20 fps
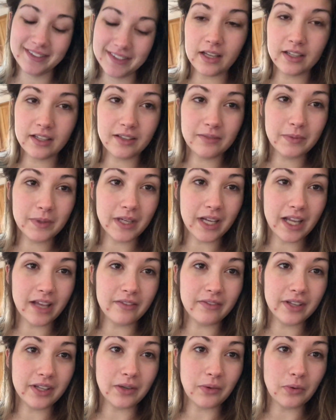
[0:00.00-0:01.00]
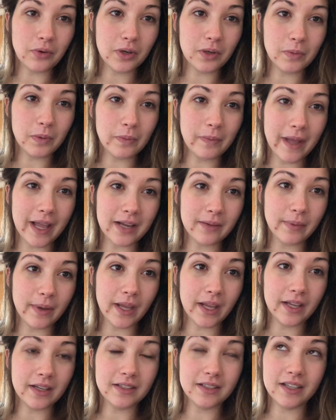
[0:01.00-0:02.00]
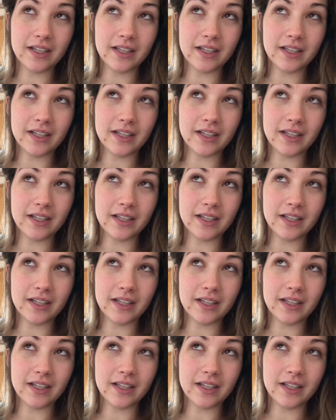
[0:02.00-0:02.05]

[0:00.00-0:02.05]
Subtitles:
I have been having horrible back pain,